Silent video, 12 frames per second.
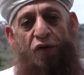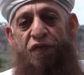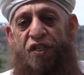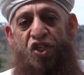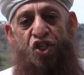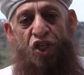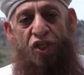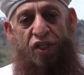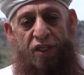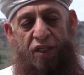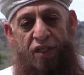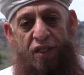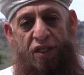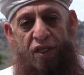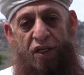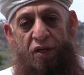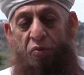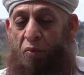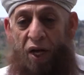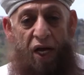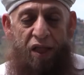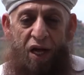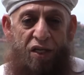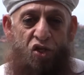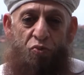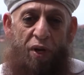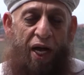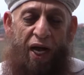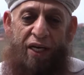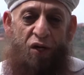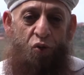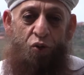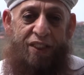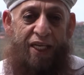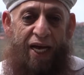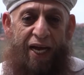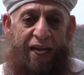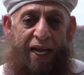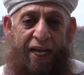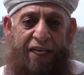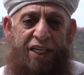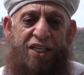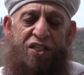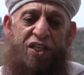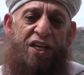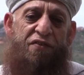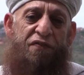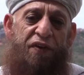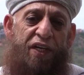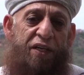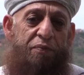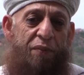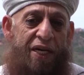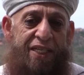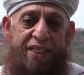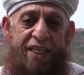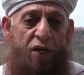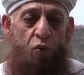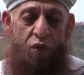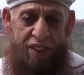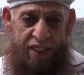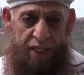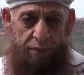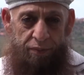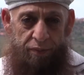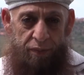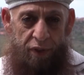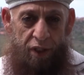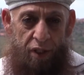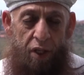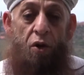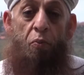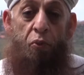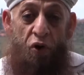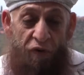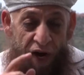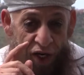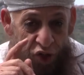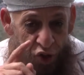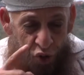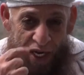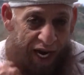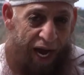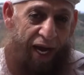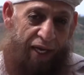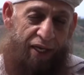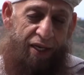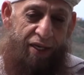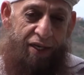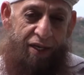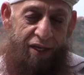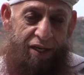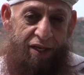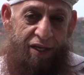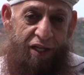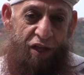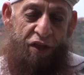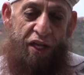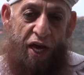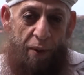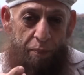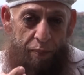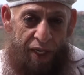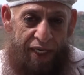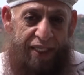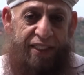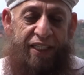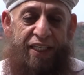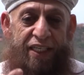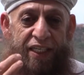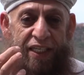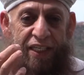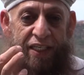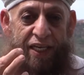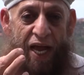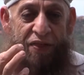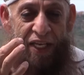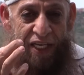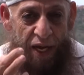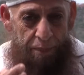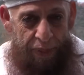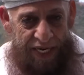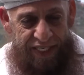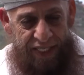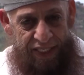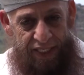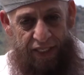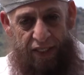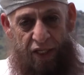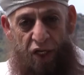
of his children. May Allah subhanahu wa ta'ala, in his infinite mercy and wisdom, provide you and I the ability and the capacity